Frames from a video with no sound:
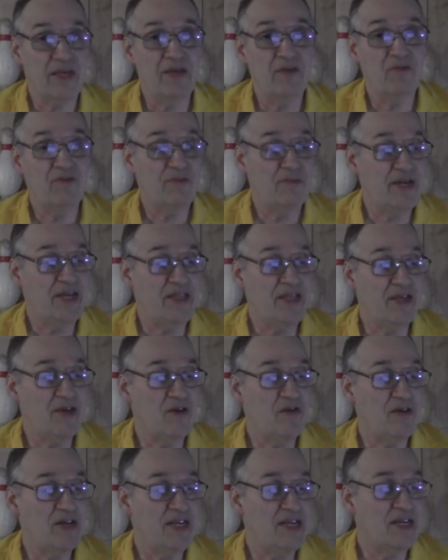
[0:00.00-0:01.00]
It will be the
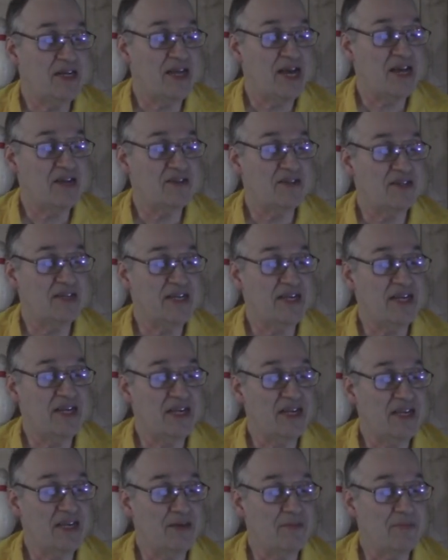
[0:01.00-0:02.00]
only nationally
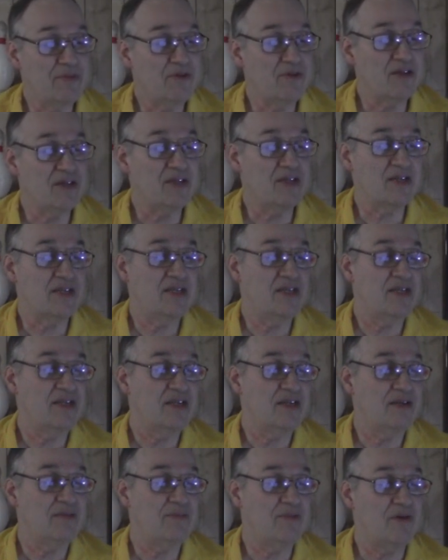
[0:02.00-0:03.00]
important
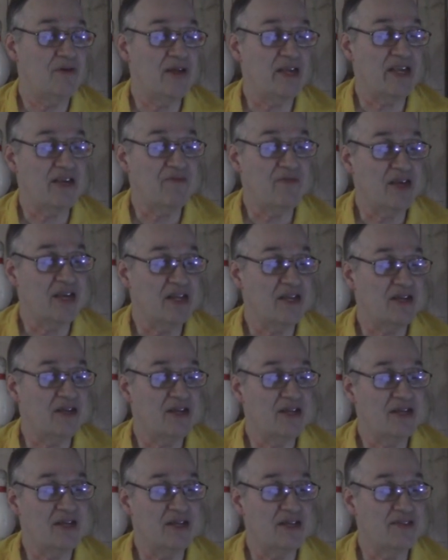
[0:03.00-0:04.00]
bowling event
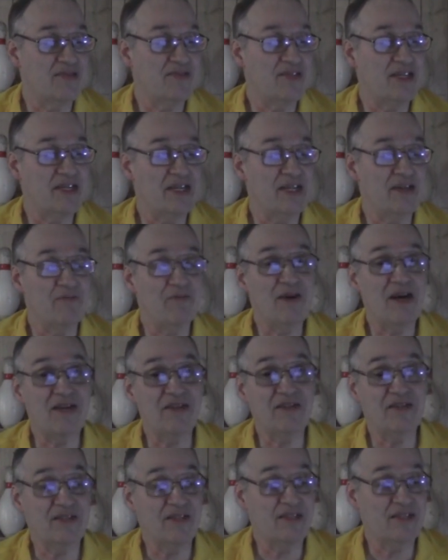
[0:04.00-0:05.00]
listed in
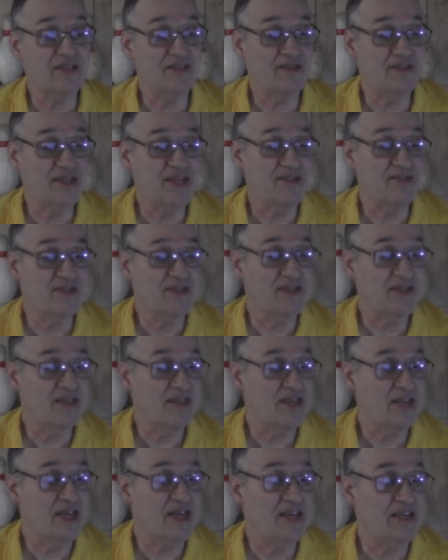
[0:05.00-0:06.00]
Washington this season,
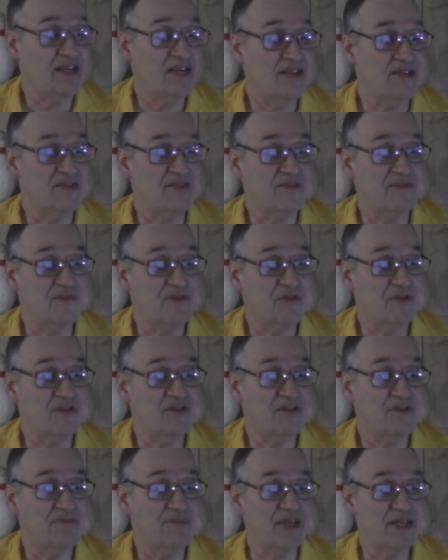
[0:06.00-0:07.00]
and it is the
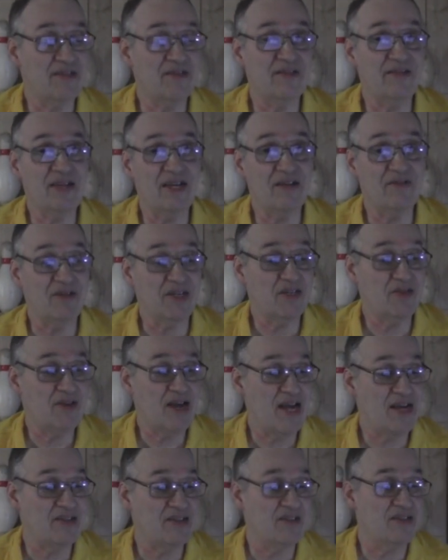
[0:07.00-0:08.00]
first big stellar
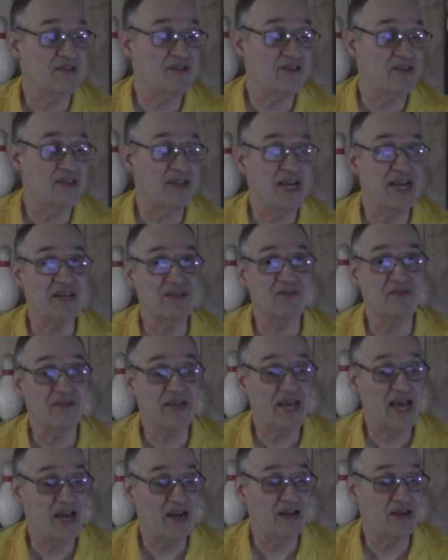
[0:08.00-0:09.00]
attraction on the national
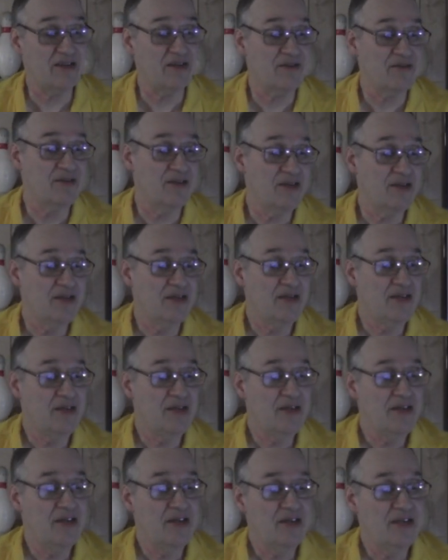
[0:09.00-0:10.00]
calendar.
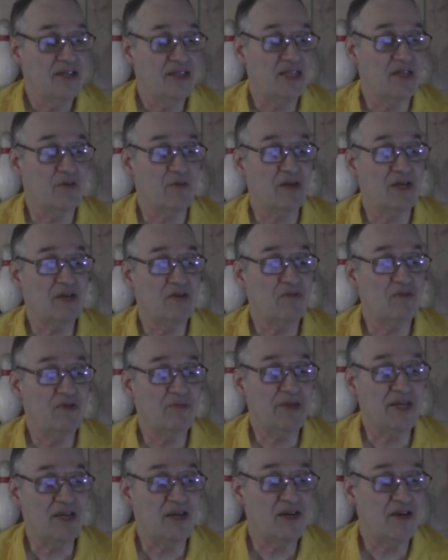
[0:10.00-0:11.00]
The winner will
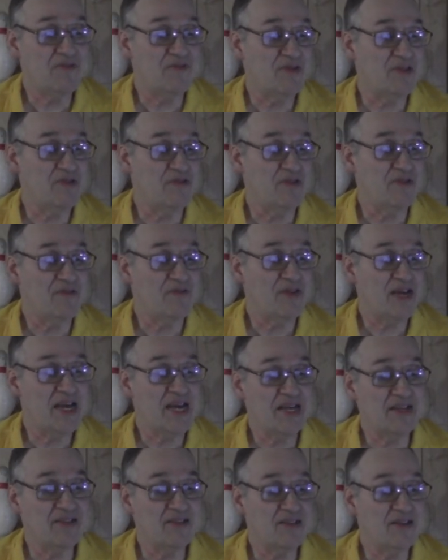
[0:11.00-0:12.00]
be off to a
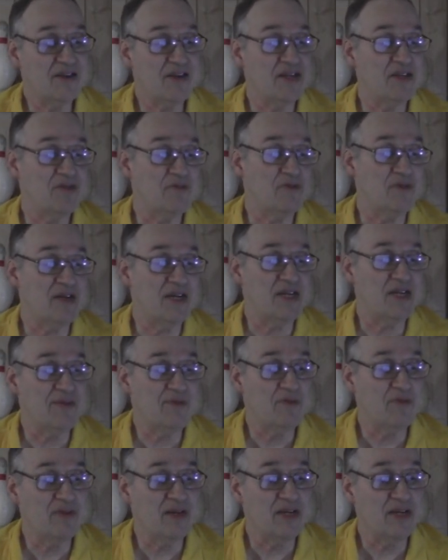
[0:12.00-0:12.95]
flying start toward a number